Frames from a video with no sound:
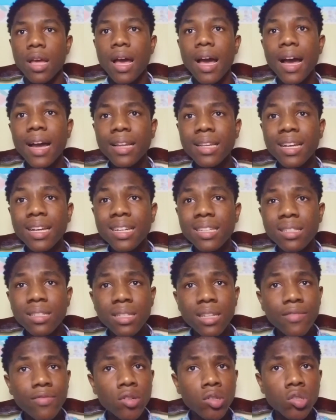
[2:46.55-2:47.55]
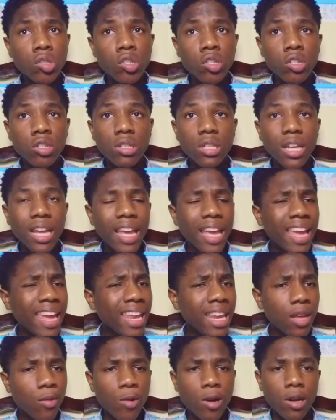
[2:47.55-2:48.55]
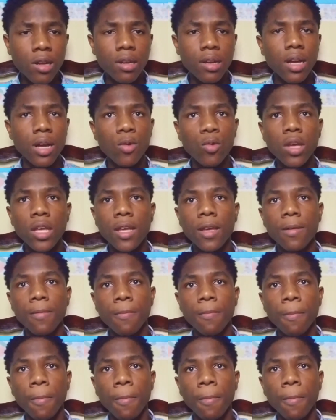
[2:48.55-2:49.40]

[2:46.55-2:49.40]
and has never turned anyone away.